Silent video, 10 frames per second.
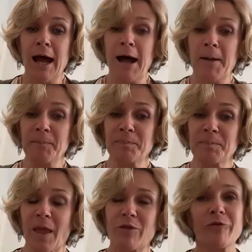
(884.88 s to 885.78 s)

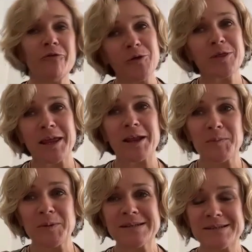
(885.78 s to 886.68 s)
The fourth
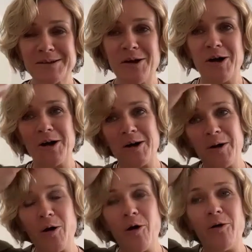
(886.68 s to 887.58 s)
element
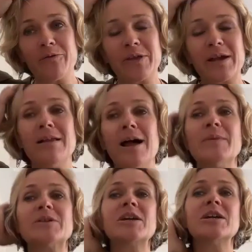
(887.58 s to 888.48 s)
of the
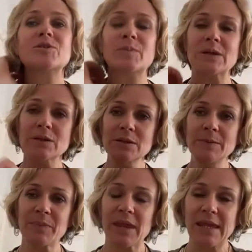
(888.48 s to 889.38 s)
climate change bill
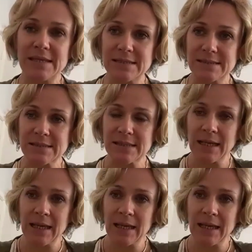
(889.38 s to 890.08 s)
is